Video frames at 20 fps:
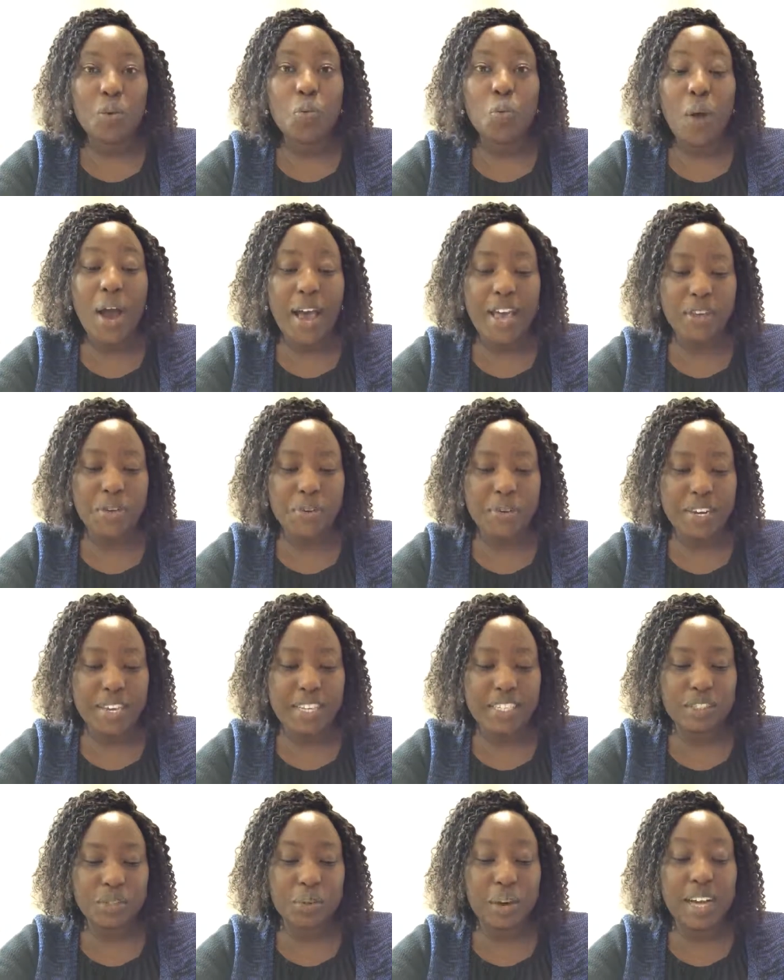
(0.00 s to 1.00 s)
Why you
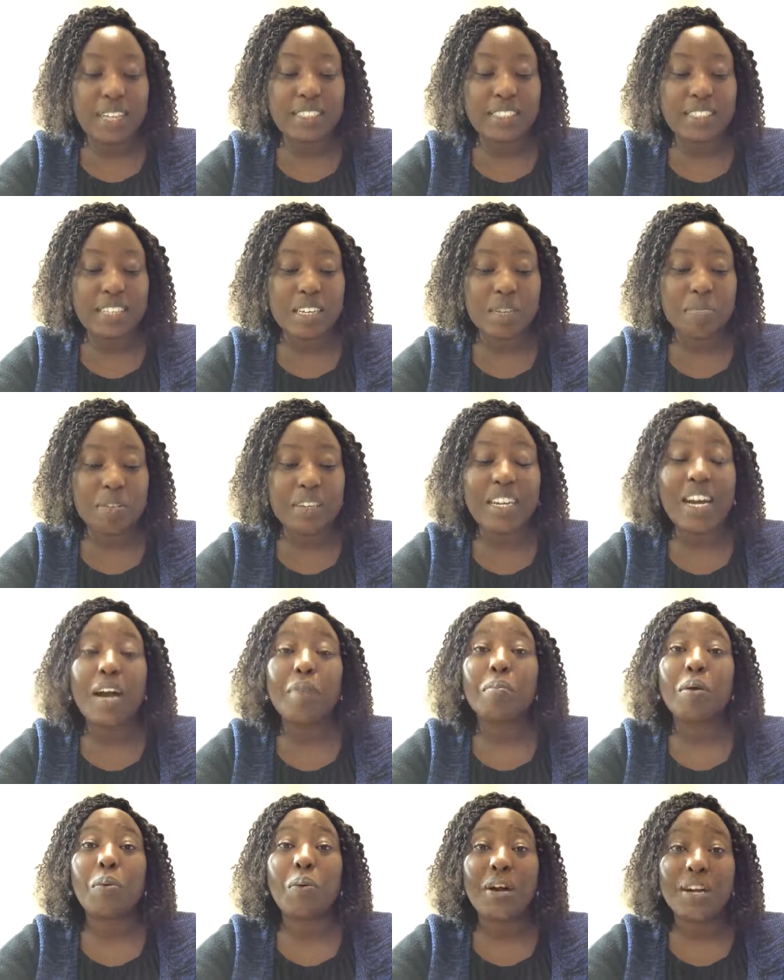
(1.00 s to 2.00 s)
need to urgently
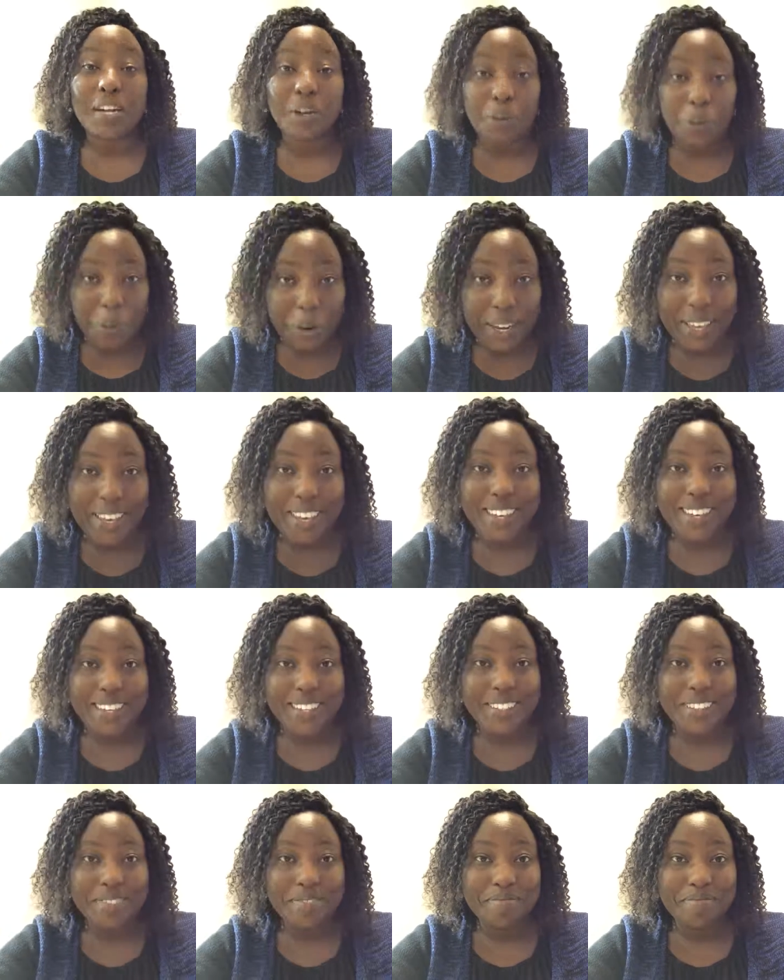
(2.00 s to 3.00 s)
become a workaholic.
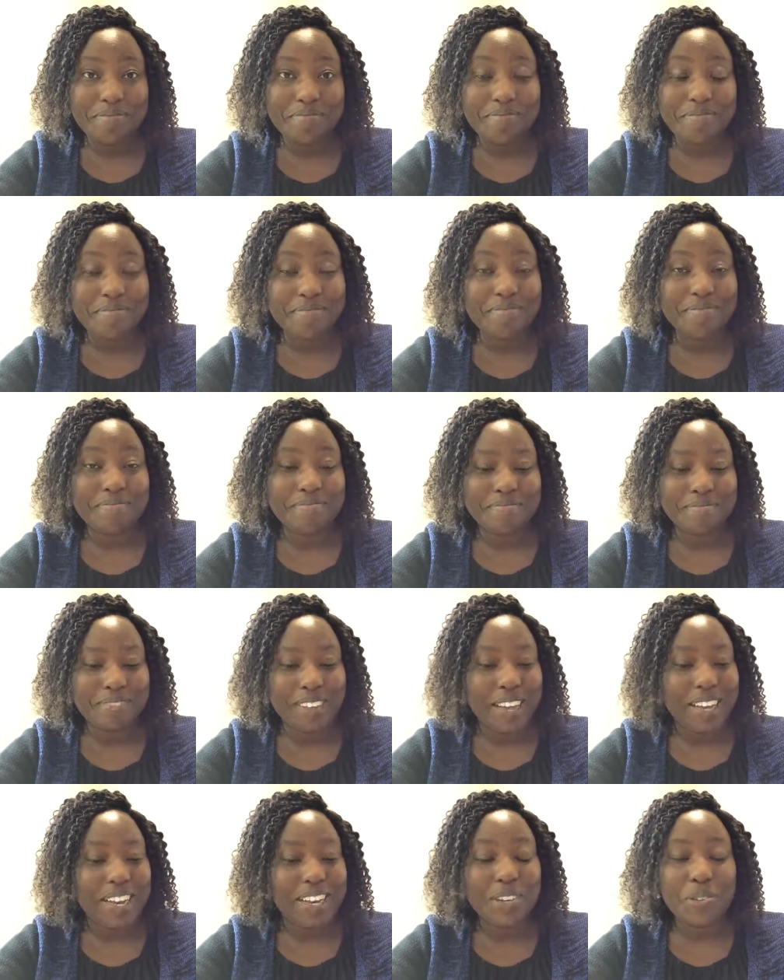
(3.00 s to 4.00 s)

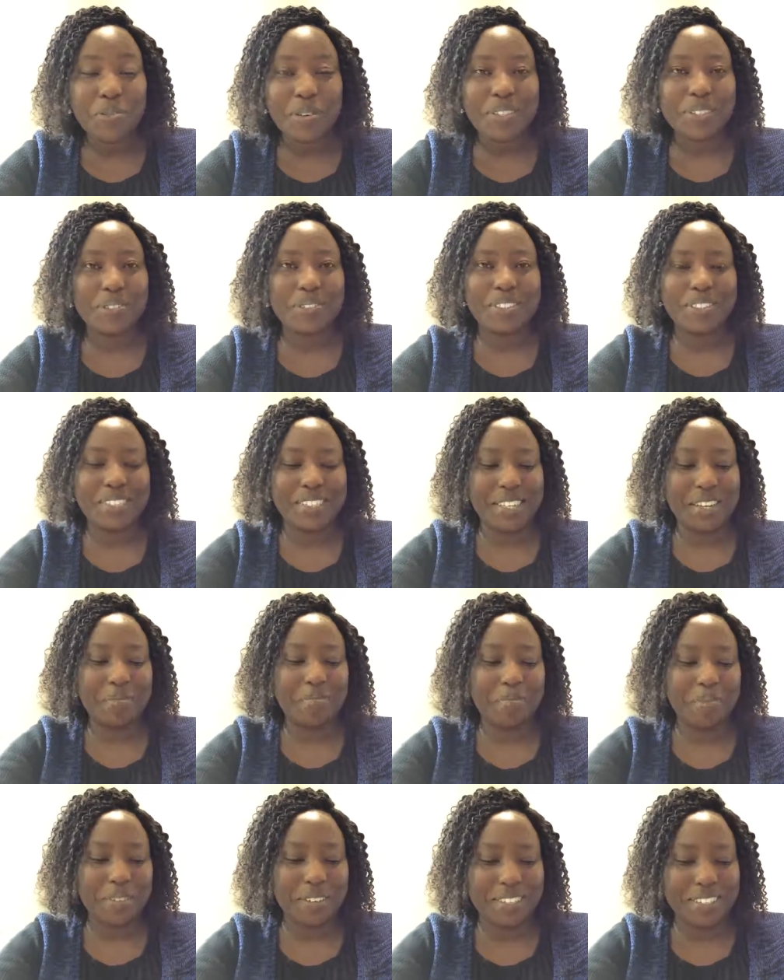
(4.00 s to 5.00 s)
I can't wait to read
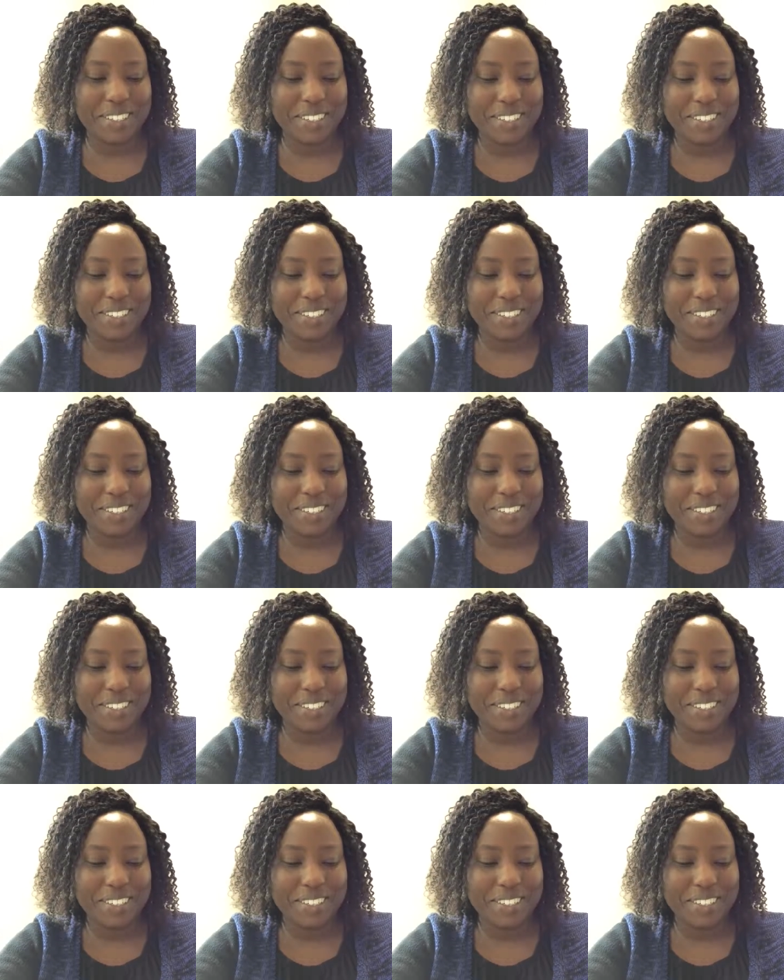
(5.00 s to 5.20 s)
that book.